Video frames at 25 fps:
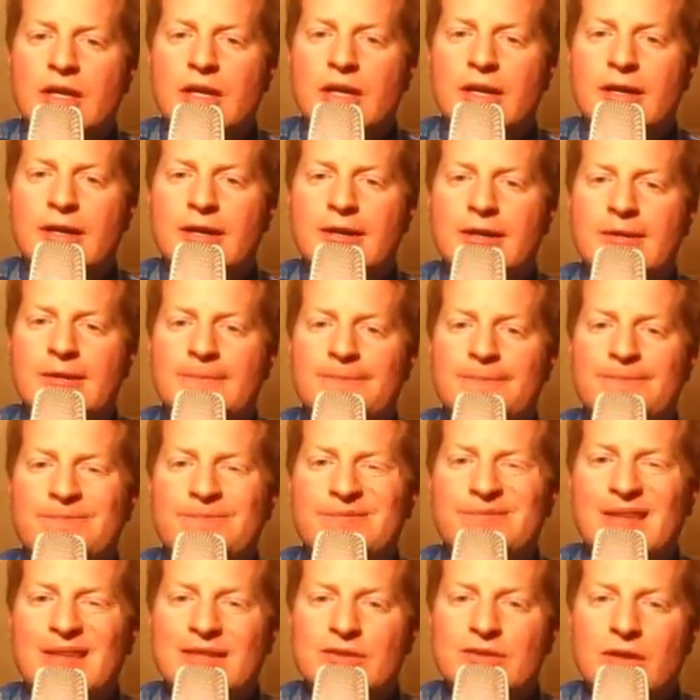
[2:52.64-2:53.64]

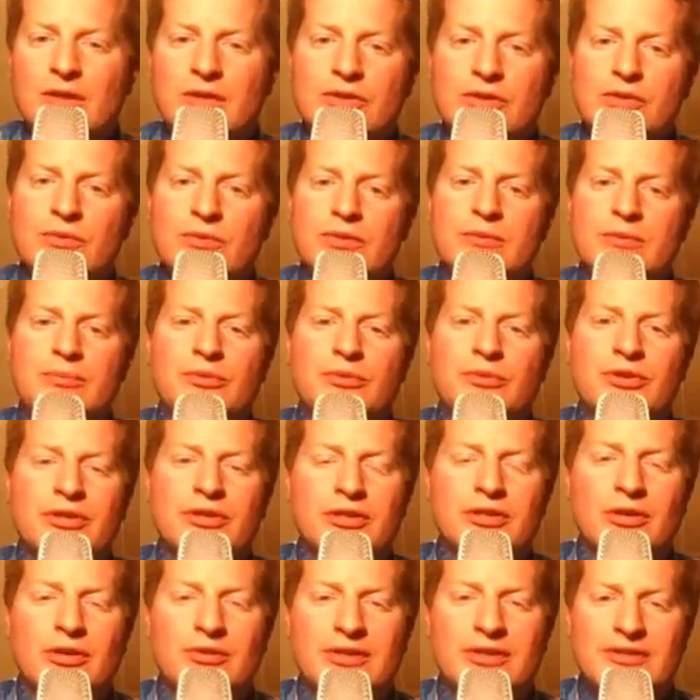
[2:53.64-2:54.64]
That's also an important
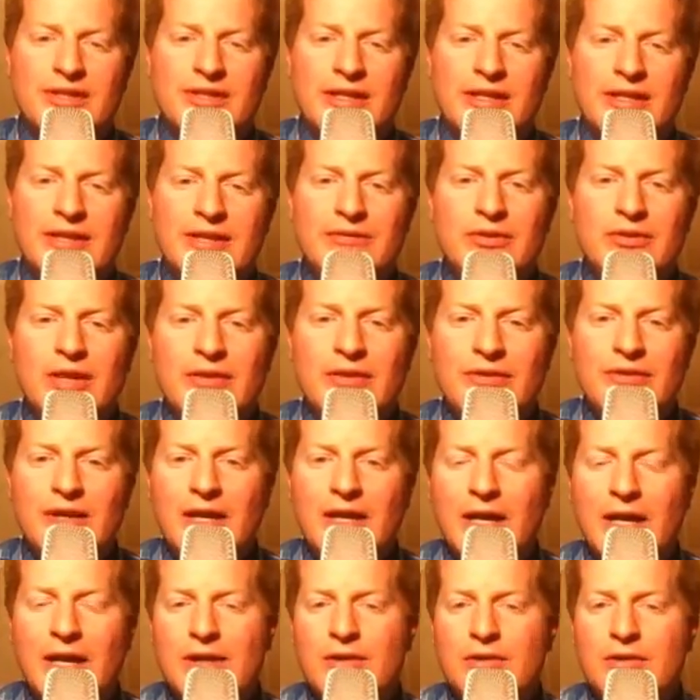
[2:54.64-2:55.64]
note, is that if you have a
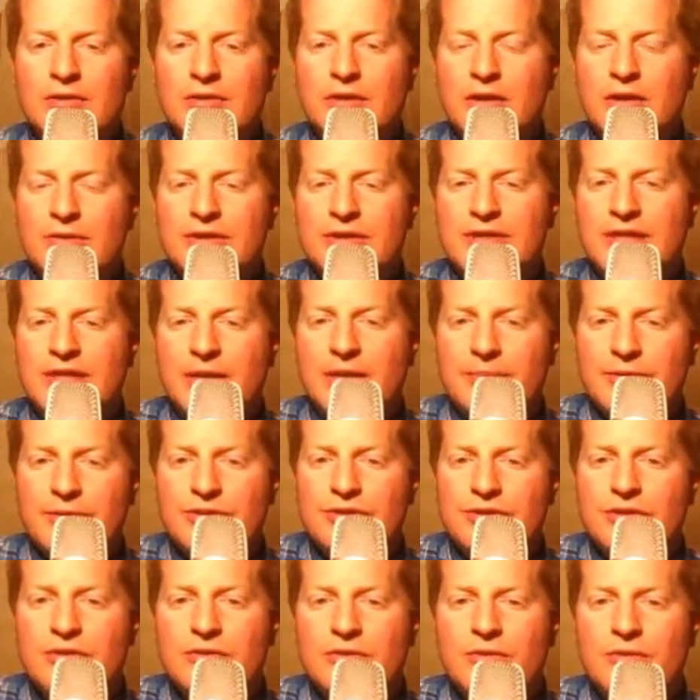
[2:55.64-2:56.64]
higher or lower temperature,